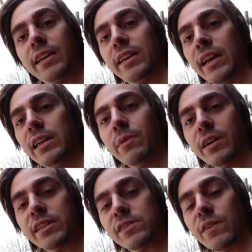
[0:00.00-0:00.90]
Kenny
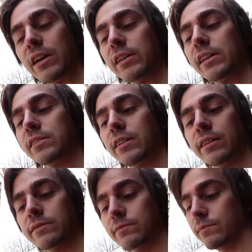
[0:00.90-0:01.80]
bought this file yesterday.
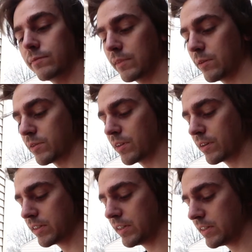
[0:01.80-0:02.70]
It was
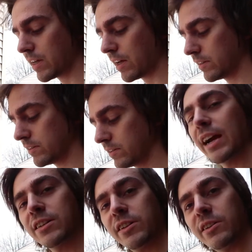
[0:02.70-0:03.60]
$13. They're
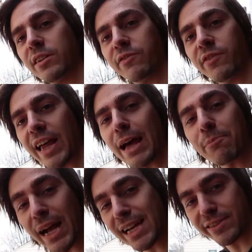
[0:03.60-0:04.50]
actually called flat
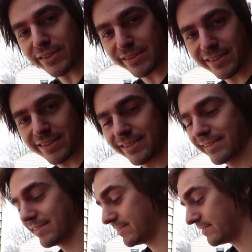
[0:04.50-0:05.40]
bastards.
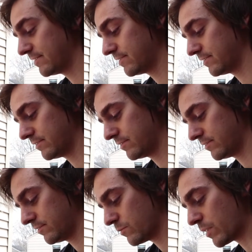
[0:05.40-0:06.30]

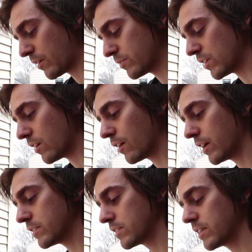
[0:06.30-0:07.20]
When I was younger, I
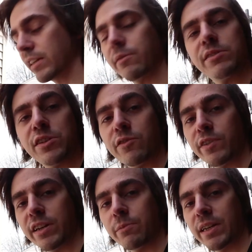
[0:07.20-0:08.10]
used to think that was so
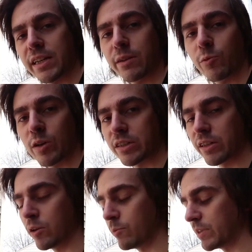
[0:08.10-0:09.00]
funny. My dad worked at the
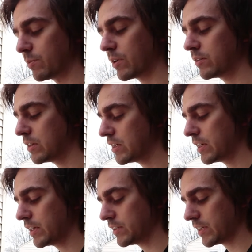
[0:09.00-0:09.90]
Home Depot.
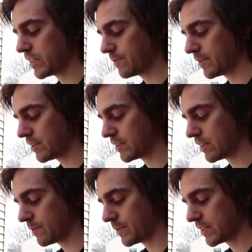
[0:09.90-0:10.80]
He used to tell me all the
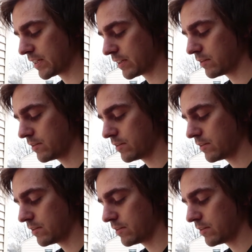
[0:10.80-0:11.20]
time. He's like,